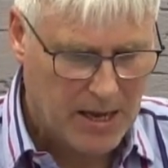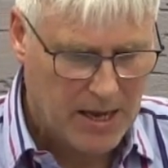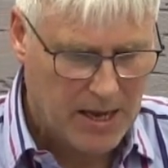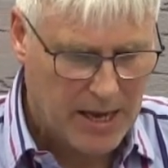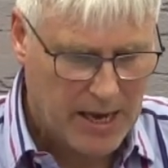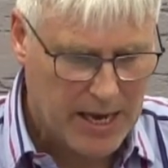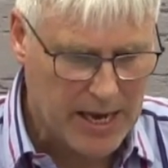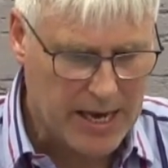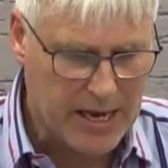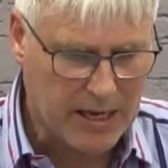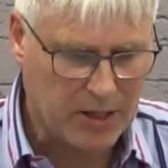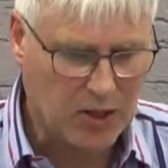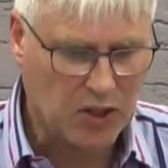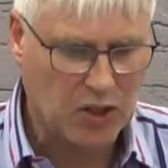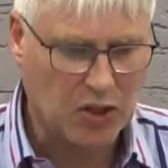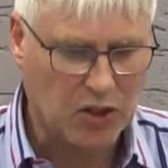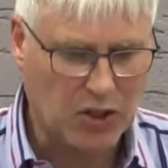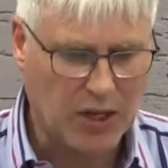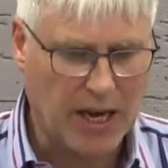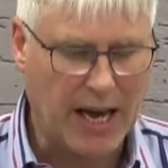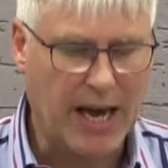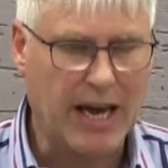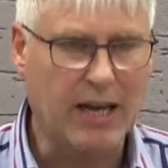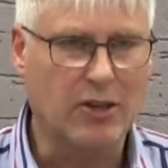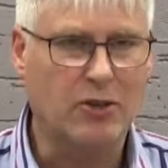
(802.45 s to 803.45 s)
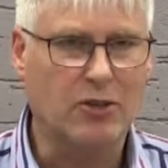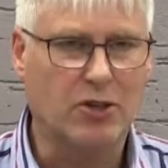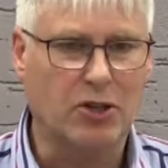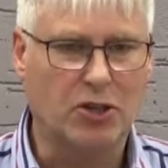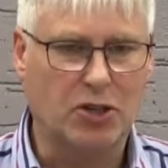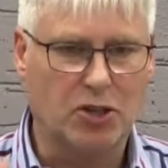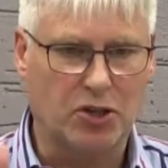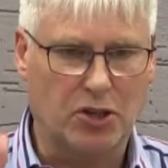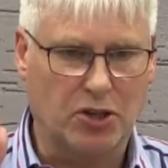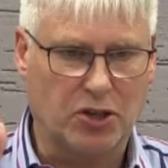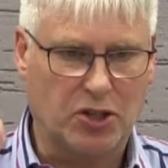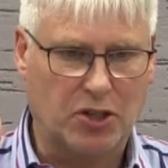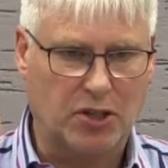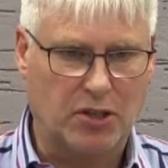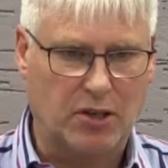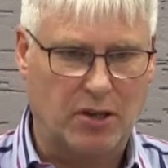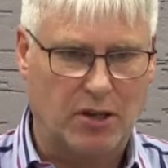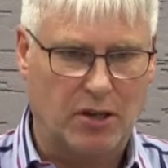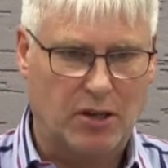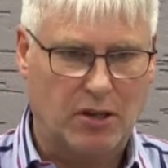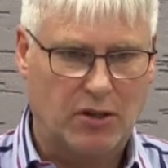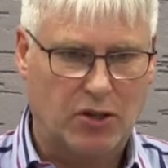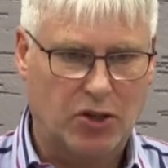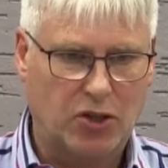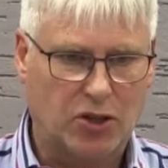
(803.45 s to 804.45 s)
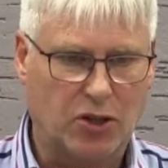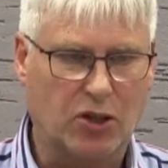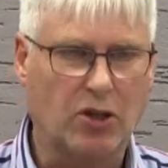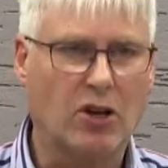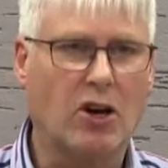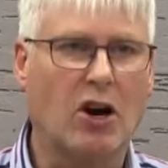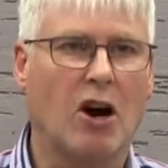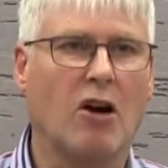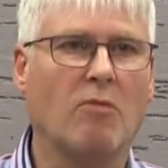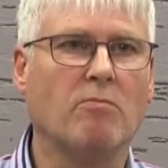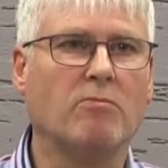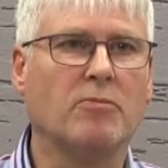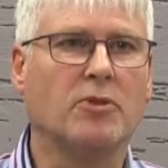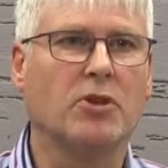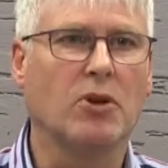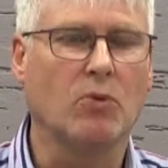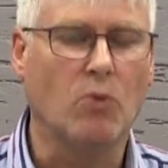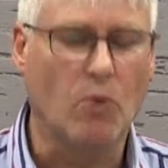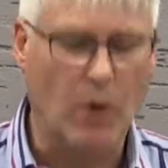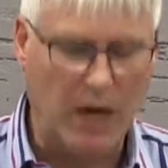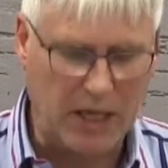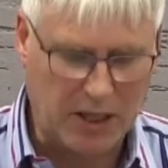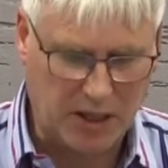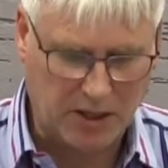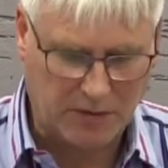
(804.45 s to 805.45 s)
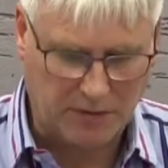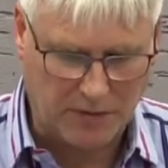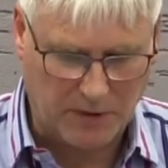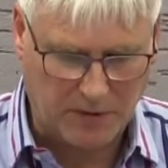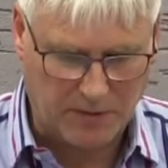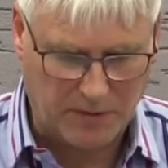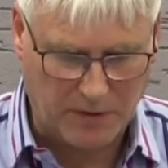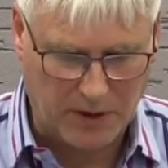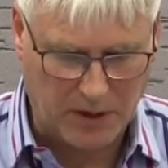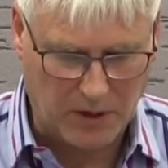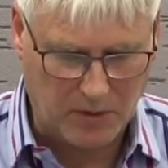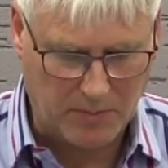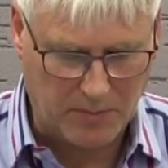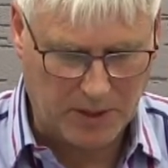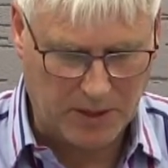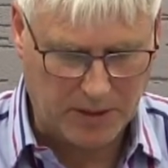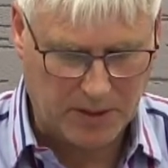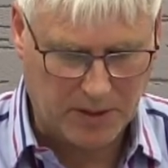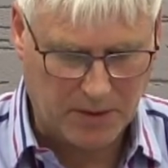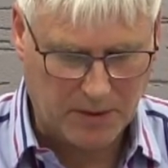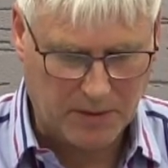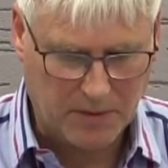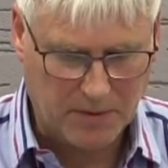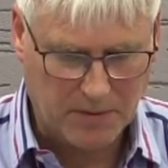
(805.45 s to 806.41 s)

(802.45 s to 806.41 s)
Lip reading: He is said to just succumb to wish fulfillment.